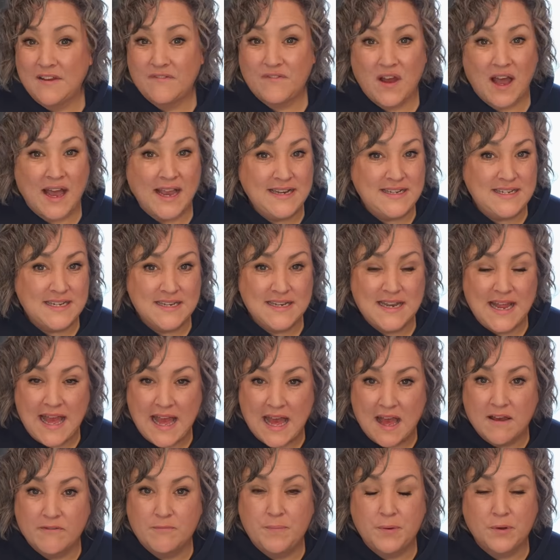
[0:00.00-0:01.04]
If I didn't
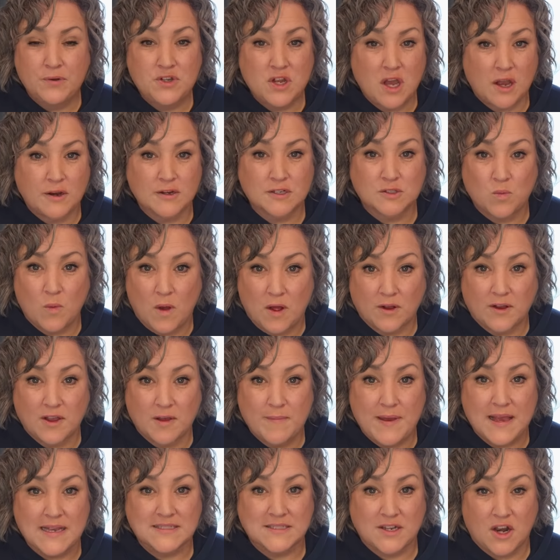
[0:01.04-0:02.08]
have Boondockers
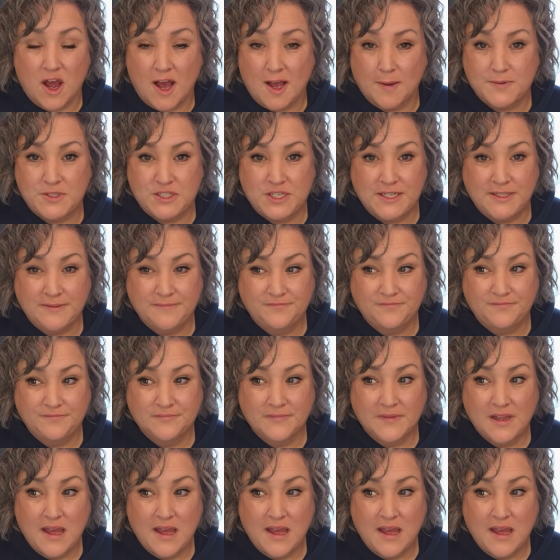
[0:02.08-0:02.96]
Welcome as an option,